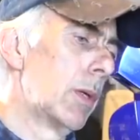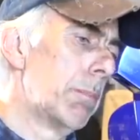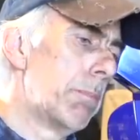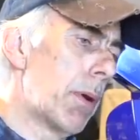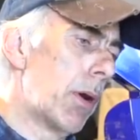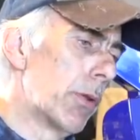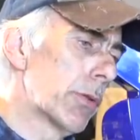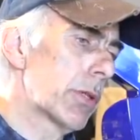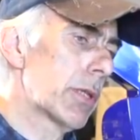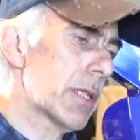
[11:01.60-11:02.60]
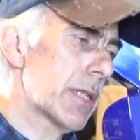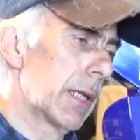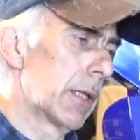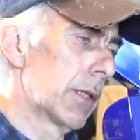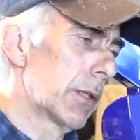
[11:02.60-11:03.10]
bond the
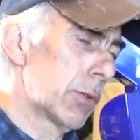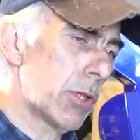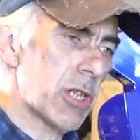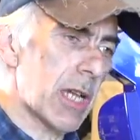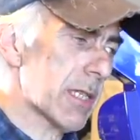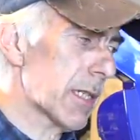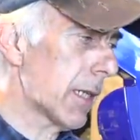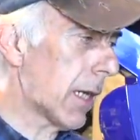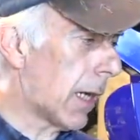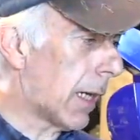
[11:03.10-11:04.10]
sill to the chassis.